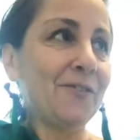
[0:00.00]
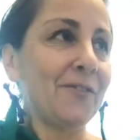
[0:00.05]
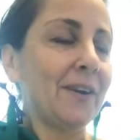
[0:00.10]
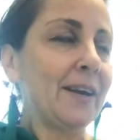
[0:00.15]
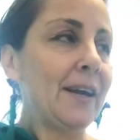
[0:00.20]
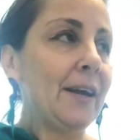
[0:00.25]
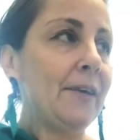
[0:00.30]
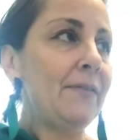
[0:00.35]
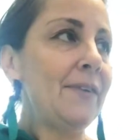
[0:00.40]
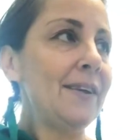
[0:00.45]

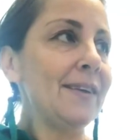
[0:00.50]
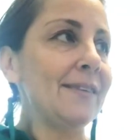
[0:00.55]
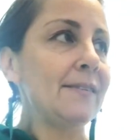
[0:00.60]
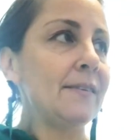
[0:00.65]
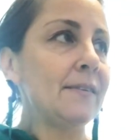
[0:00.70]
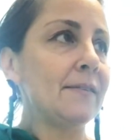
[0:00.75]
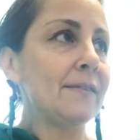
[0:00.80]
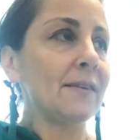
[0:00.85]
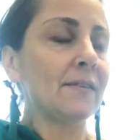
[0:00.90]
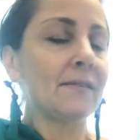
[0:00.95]

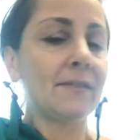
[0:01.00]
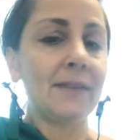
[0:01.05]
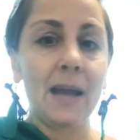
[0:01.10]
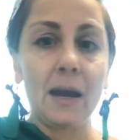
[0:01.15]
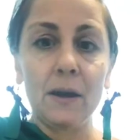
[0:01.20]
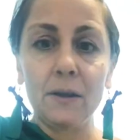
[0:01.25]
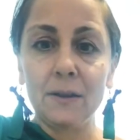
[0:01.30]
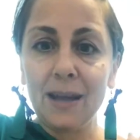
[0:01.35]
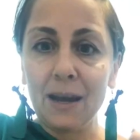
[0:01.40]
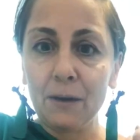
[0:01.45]
Forgiveness is just
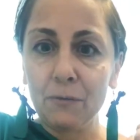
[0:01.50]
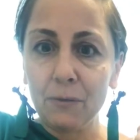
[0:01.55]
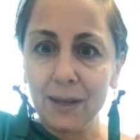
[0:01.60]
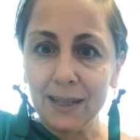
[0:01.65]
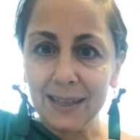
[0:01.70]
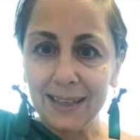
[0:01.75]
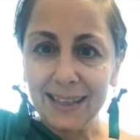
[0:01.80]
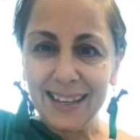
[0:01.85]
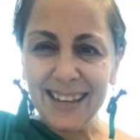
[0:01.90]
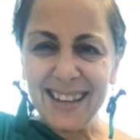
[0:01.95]
that
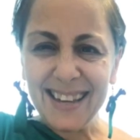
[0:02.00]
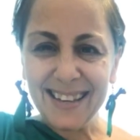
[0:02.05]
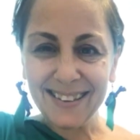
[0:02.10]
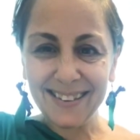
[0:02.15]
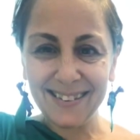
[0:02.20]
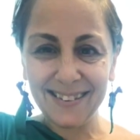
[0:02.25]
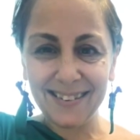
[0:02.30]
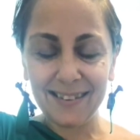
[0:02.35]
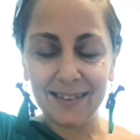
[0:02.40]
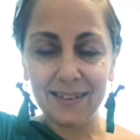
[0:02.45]

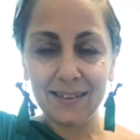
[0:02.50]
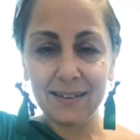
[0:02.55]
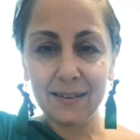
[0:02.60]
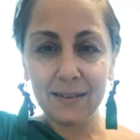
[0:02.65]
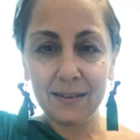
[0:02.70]
release,